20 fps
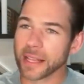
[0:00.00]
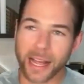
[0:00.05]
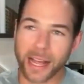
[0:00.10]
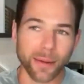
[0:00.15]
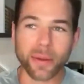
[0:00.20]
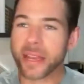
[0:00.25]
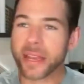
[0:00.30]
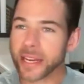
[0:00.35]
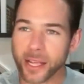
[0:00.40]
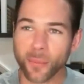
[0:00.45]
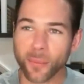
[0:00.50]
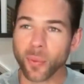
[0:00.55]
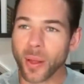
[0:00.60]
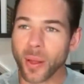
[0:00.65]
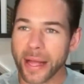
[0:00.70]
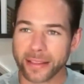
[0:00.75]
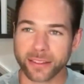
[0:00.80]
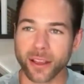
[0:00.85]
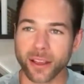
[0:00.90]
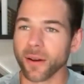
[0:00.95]
I'm hitting a
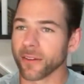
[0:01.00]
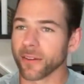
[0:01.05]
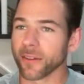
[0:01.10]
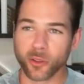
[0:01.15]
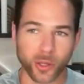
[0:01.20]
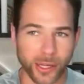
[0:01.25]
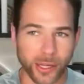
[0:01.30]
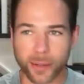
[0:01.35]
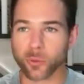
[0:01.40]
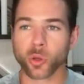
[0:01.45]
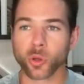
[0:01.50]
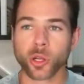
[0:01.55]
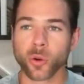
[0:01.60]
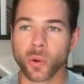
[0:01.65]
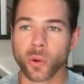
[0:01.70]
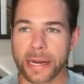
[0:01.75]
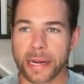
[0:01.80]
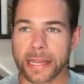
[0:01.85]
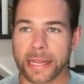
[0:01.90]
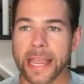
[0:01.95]
plateau. I feel like I'm doing
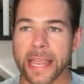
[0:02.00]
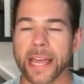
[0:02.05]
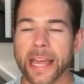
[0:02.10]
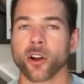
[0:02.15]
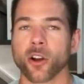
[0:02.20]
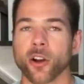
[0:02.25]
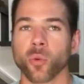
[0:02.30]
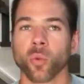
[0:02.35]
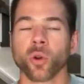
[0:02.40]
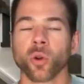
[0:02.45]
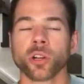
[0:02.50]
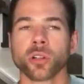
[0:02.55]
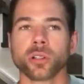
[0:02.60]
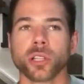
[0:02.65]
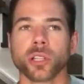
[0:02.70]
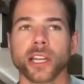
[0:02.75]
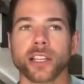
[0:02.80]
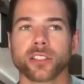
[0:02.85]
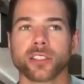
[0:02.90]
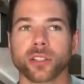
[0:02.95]
what I can. What
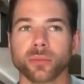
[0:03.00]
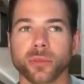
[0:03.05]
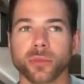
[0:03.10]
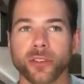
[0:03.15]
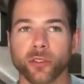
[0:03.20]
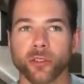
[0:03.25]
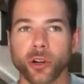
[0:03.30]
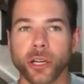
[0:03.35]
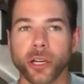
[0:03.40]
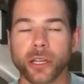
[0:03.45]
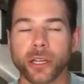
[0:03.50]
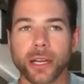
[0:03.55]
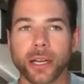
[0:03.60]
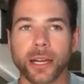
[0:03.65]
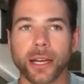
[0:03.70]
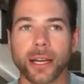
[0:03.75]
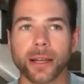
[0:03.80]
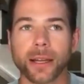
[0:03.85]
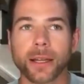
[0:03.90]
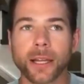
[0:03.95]
are like some different
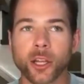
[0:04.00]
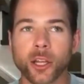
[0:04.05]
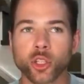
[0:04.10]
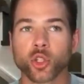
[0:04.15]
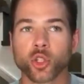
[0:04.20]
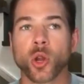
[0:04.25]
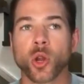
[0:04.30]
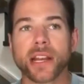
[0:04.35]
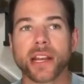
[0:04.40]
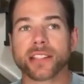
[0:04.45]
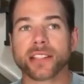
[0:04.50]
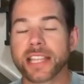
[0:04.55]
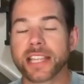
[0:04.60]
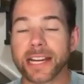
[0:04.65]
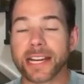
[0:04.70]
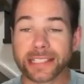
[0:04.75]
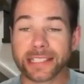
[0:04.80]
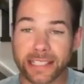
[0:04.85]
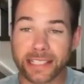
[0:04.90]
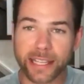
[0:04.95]
uh, training
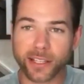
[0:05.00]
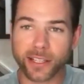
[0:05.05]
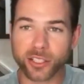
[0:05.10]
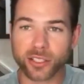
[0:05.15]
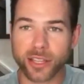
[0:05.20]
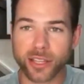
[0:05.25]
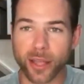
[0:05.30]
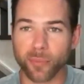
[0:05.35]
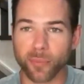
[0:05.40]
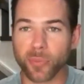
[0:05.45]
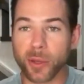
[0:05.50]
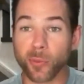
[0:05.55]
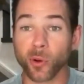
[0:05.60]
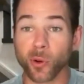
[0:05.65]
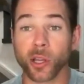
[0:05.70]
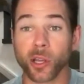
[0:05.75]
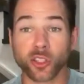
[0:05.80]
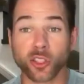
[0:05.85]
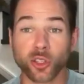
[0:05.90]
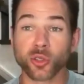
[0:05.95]
techniques that
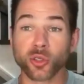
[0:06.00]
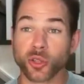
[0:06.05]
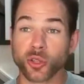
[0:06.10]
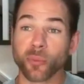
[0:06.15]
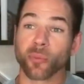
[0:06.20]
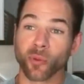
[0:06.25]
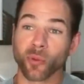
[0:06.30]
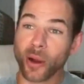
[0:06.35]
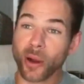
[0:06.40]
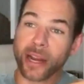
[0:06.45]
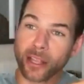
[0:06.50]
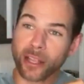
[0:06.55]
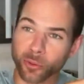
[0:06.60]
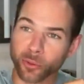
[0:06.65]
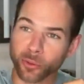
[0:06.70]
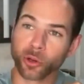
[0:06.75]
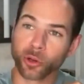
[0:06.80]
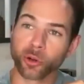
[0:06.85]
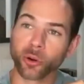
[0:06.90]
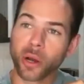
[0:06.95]
people can use to break
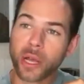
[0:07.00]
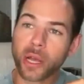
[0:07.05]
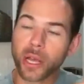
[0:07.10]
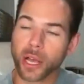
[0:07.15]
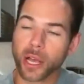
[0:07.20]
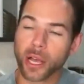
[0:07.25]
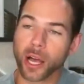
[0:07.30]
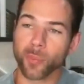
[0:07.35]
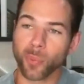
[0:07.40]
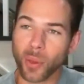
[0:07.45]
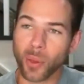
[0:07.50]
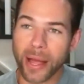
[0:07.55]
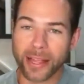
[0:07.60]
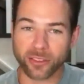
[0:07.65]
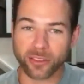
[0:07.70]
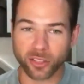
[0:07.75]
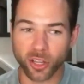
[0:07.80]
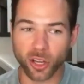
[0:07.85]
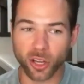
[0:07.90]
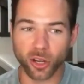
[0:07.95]
through a
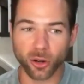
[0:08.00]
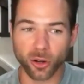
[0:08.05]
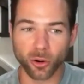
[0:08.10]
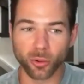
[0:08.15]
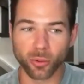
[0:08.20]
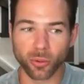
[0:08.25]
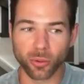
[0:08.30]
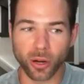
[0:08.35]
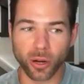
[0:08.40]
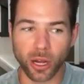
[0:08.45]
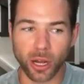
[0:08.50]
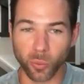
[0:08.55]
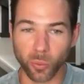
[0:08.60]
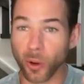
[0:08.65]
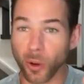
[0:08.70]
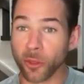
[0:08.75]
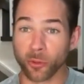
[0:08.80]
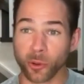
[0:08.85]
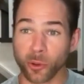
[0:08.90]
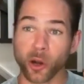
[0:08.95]
plateau
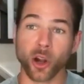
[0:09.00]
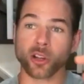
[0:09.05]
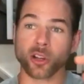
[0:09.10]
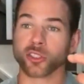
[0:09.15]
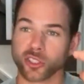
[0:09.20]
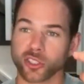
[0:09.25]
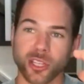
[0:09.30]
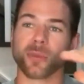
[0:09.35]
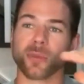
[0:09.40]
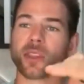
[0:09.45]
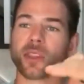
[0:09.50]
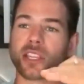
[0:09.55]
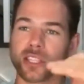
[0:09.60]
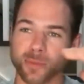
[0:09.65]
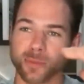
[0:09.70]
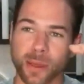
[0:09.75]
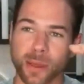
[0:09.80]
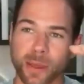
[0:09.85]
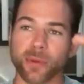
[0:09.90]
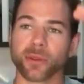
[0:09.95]
with regards to some of
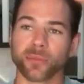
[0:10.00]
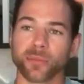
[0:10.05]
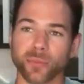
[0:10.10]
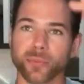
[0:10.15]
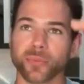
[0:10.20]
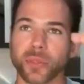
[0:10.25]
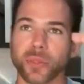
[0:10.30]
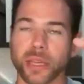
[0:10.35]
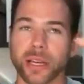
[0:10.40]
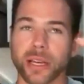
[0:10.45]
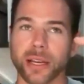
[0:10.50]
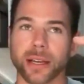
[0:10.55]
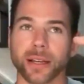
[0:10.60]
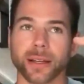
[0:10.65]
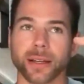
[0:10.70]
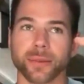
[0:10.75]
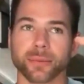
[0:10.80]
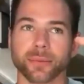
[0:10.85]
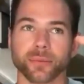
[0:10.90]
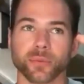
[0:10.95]
these maybe
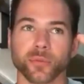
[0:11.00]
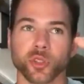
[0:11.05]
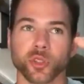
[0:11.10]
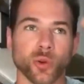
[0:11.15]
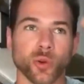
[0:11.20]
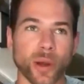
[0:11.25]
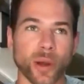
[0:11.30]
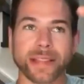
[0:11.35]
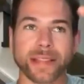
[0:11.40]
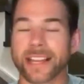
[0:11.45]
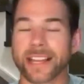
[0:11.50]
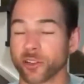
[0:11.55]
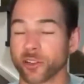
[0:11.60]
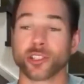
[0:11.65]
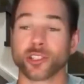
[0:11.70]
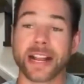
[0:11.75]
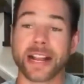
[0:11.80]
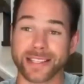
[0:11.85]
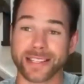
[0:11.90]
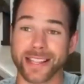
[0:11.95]
uh, strength
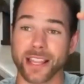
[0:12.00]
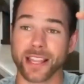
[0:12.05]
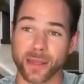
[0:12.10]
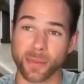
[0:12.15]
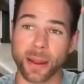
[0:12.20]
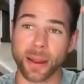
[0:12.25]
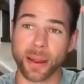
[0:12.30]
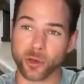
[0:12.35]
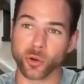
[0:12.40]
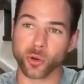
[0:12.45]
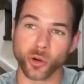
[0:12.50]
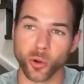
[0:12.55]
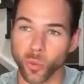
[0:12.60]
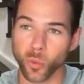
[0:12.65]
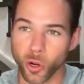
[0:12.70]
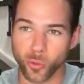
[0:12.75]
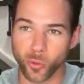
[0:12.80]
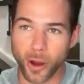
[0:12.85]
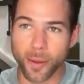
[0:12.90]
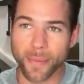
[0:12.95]
exercises that they might be doing a
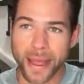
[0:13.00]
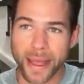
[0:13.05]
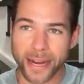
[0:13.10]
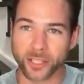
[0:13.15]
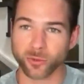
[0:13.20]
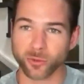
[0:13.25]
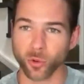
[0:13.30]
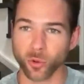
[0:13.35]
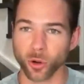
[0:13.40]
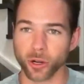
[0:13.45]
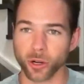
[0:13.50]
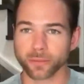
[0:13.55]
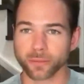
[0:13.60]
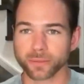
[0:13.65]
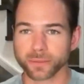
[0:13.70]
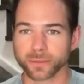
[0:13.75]
one rep max for.